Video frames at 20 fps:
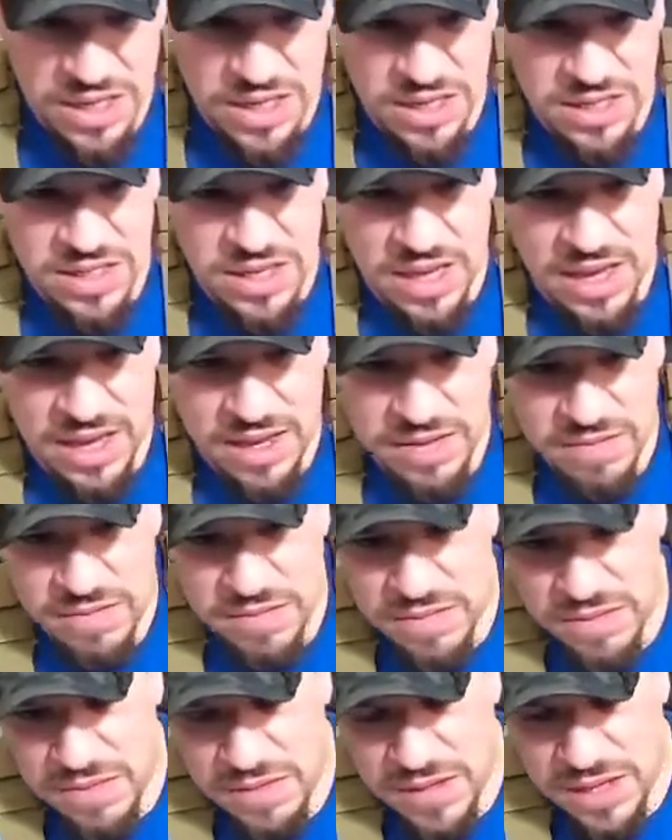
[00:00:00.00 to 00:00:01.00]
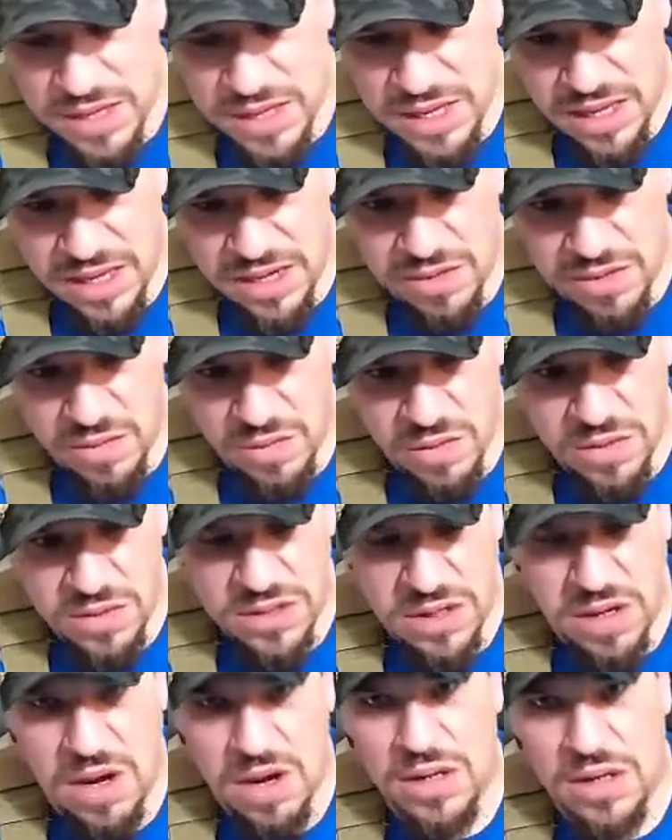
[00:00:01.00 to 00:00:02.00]
game and we'll
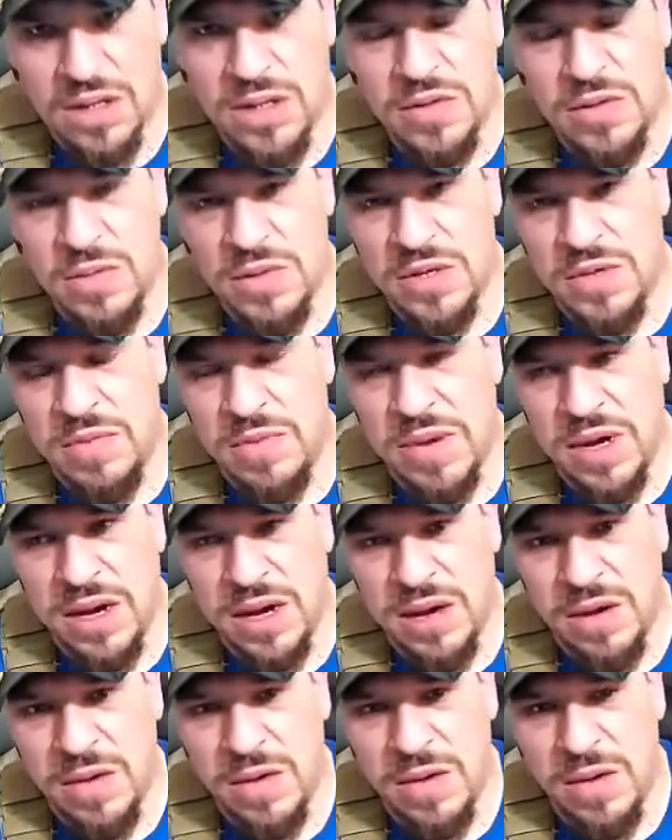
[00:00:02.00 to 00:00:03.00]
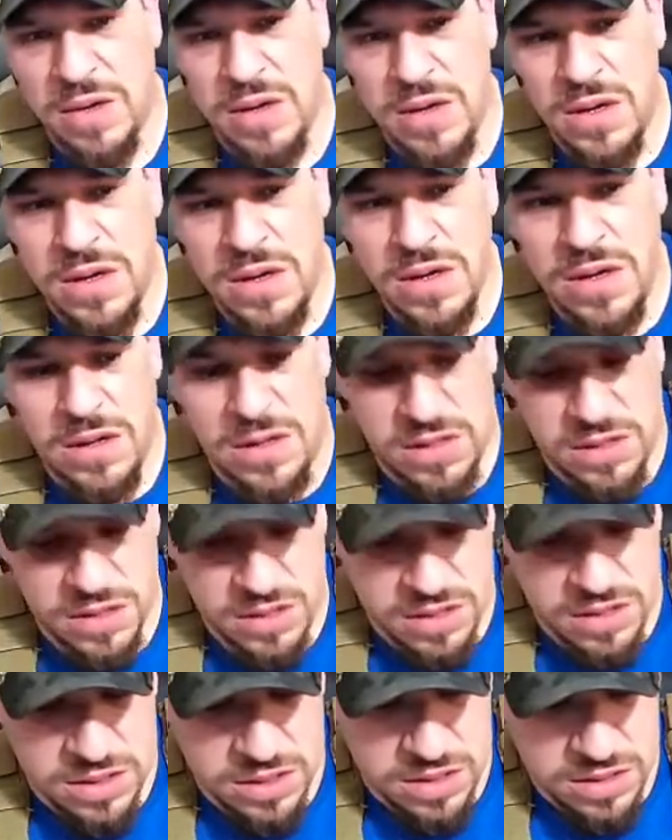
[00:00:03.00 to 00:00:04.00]
talk a little bit about
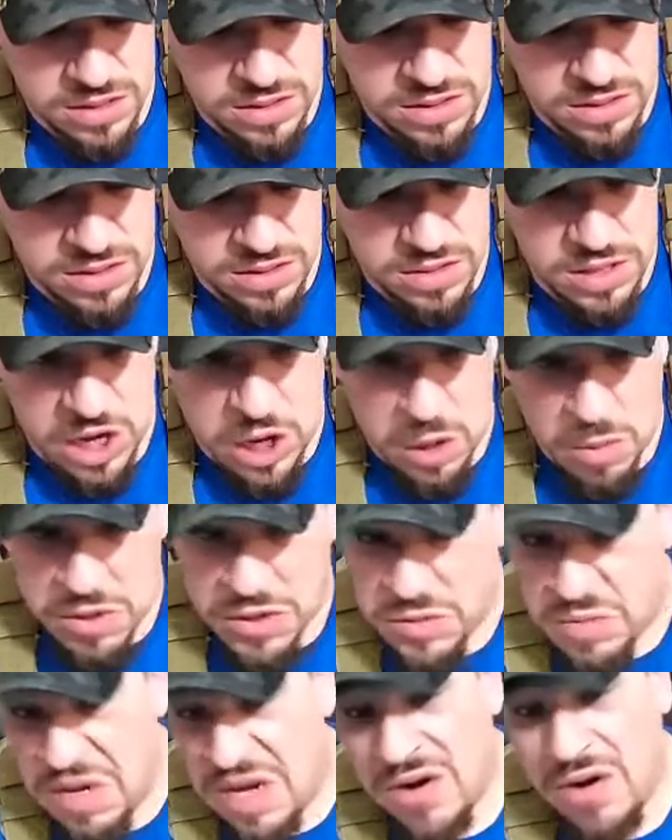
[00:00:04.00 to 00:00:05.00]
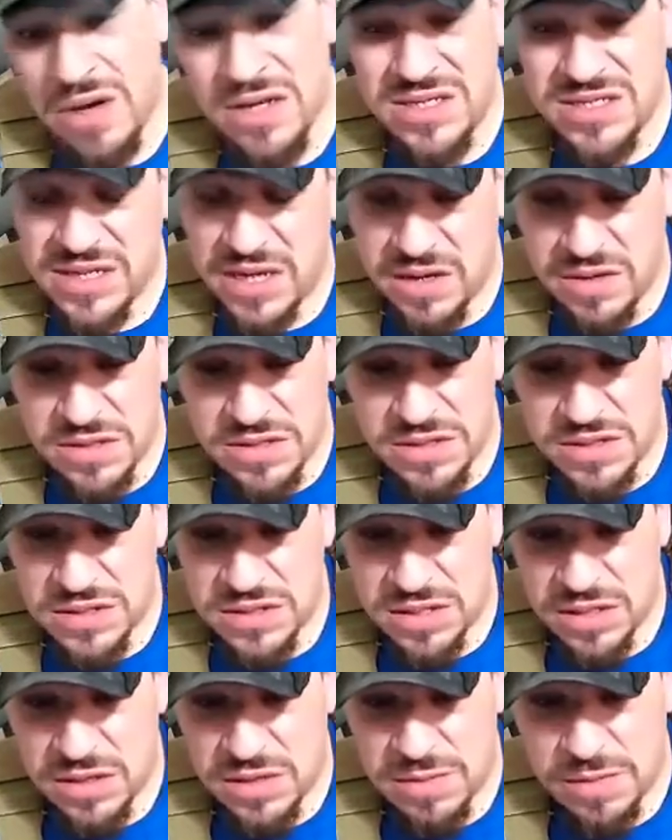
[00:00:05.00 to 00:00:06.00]
how much better it sounds,
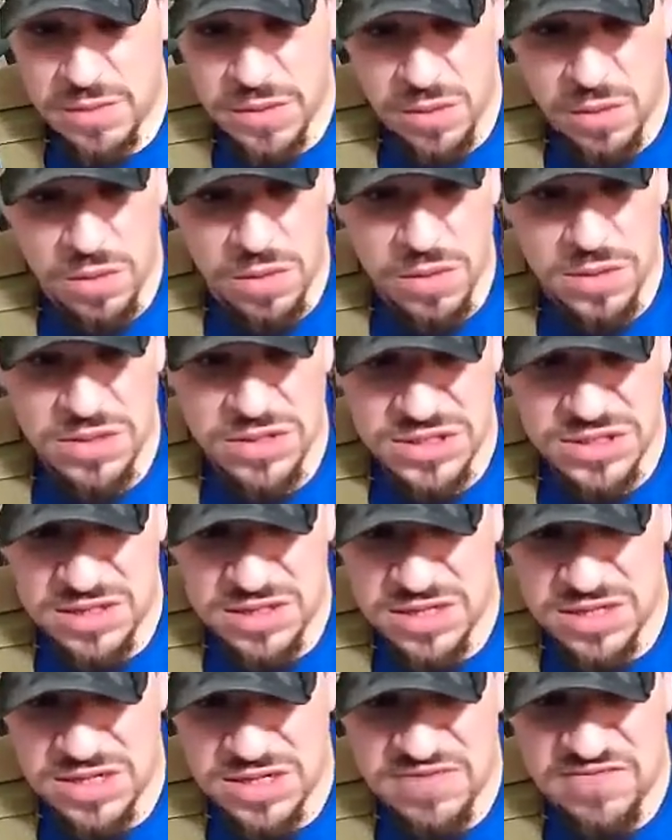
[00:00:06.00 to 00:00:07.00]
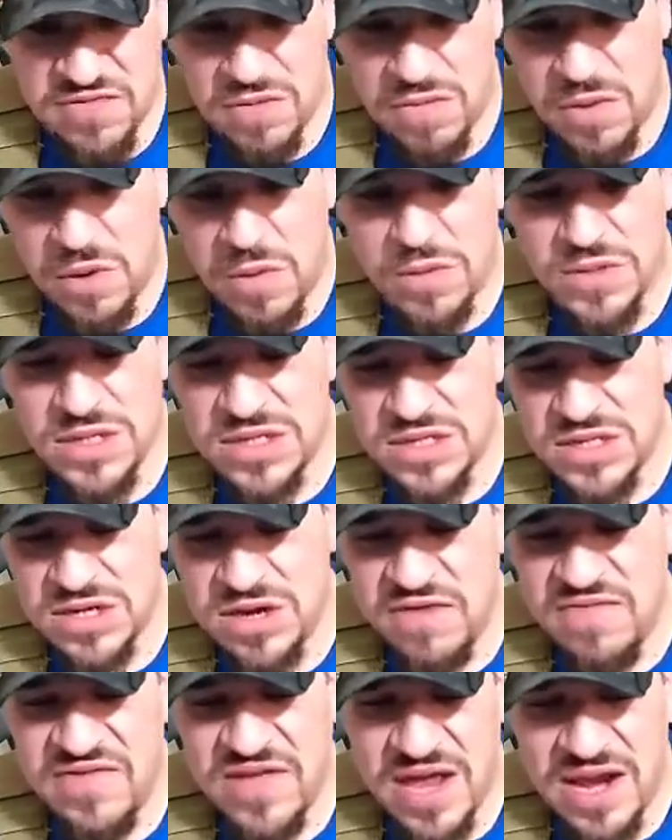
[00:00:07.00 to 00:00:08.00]
and we'll see the different modes and
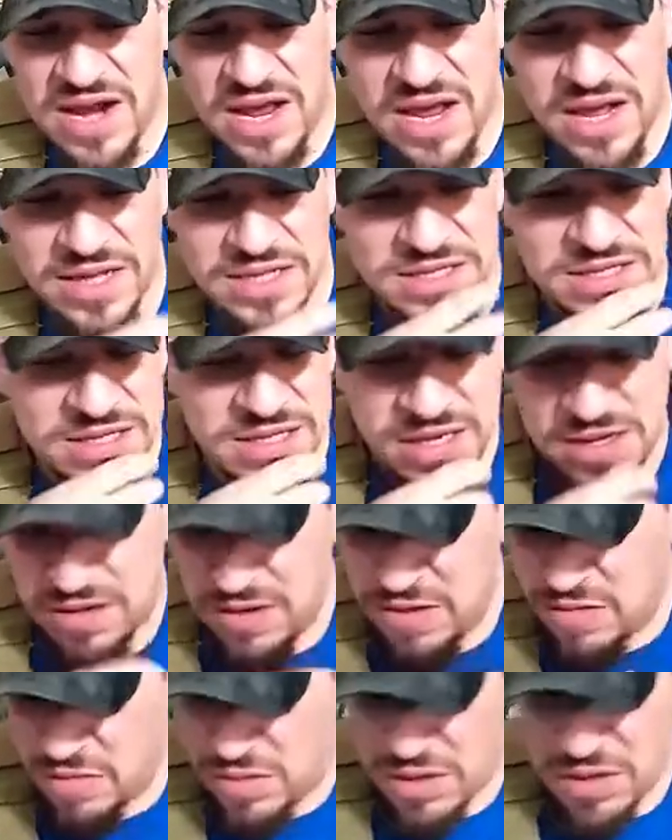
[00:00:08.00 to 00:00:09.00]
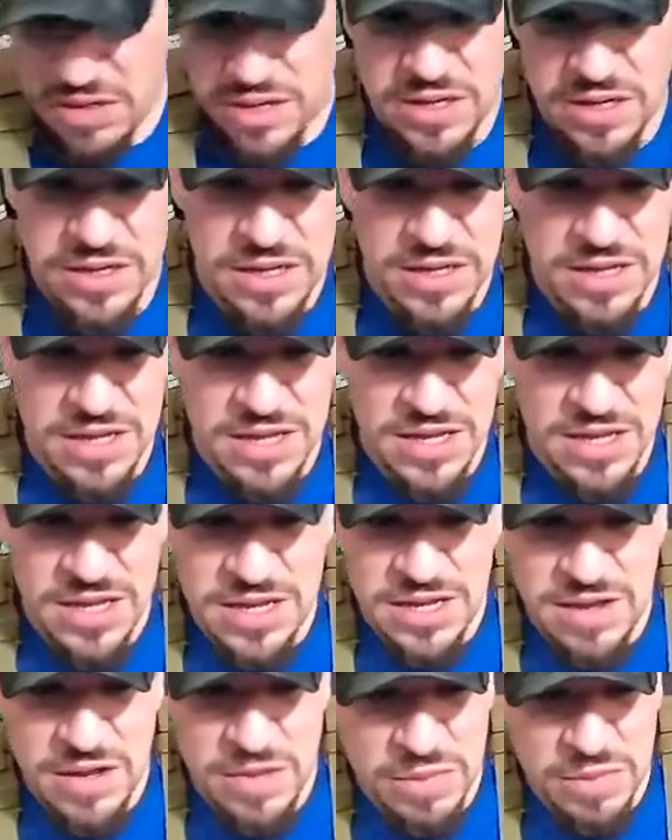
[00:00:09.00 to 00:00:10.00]
stuff that it has. But
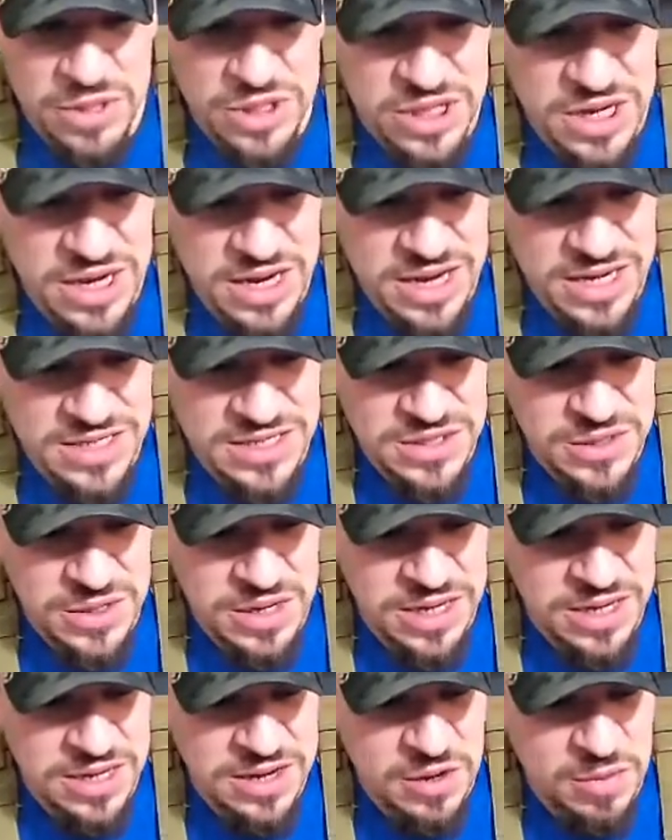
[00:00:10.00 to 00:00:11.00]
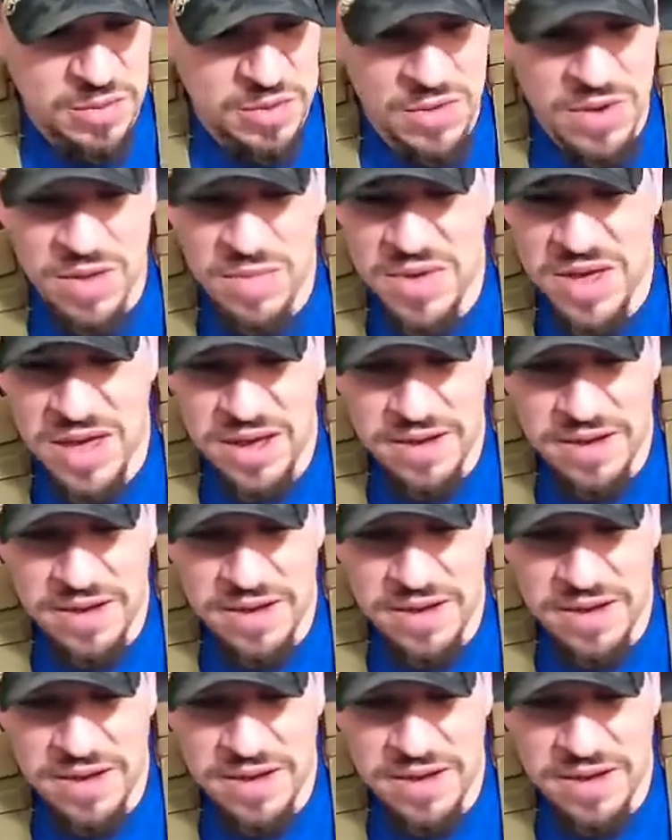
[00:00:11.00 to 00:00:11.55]
appreciate you guys tuning in, and I'll be right back.